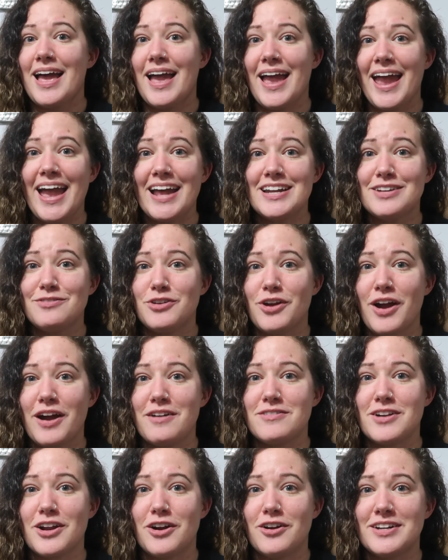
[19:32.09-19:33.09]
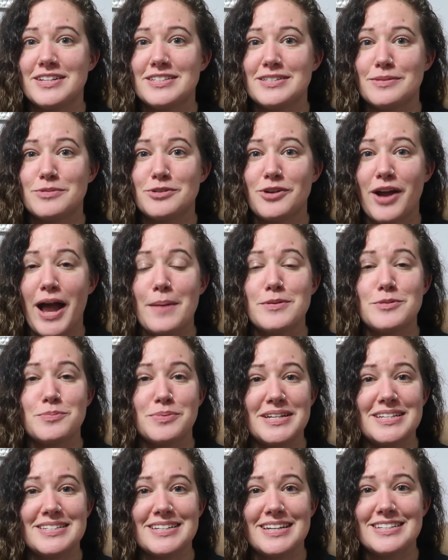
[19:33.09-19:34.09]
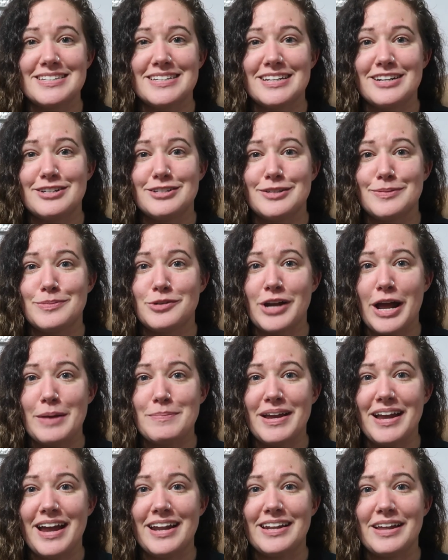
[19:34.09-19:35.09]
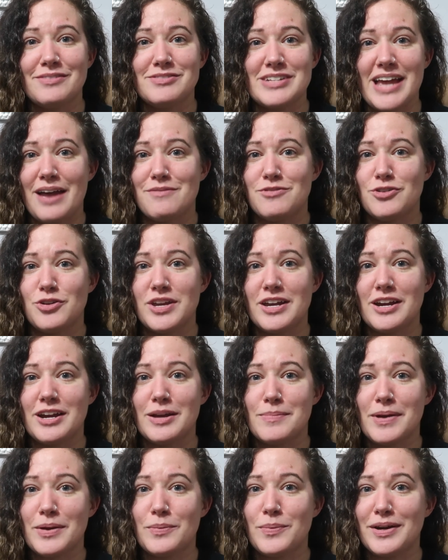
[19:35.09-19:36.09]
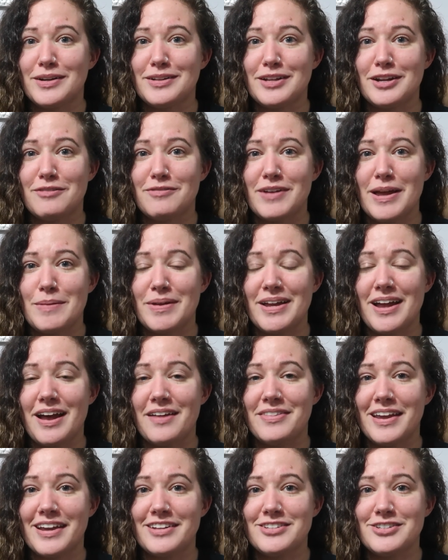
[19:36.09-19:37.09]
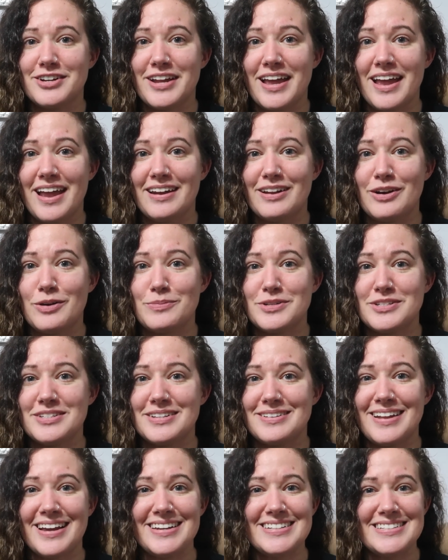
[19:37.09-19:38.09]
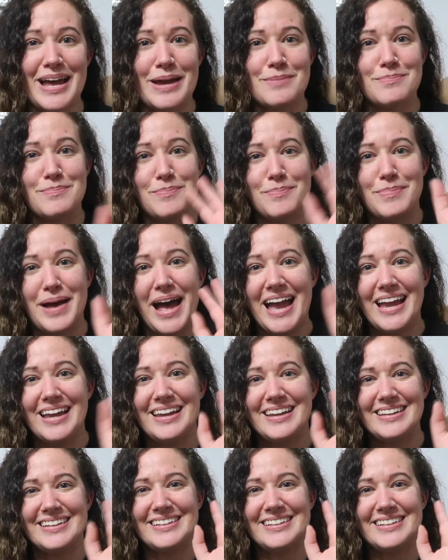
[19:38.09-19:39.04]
And if you haven't already subscribed, please consider subscribing. I'd love to have you here in my weird little family on the internet, and I hope to see you next time. Bye.